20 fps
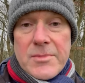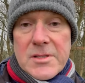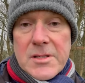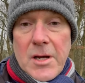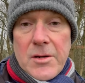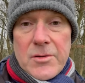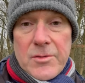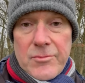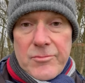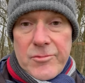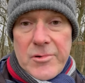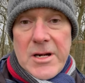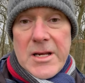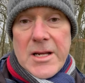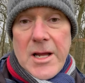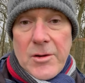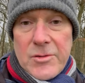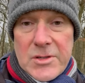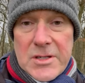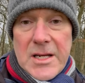So you really
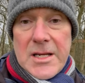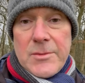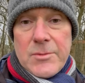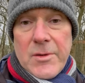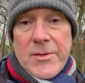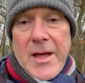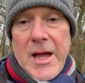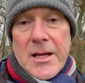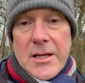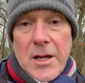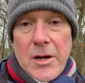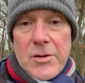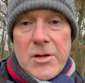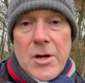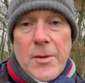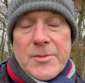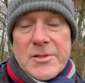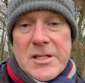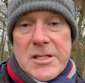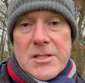go deep with that. Go the
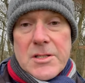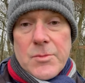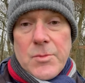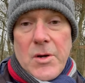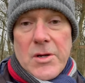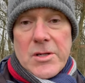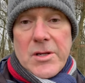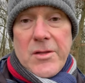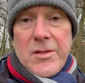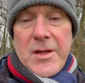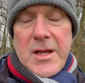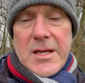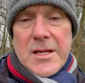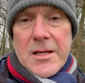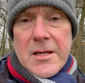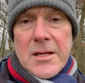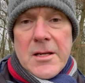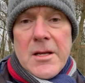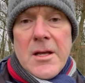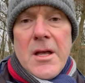opposite to what you
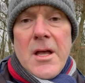think.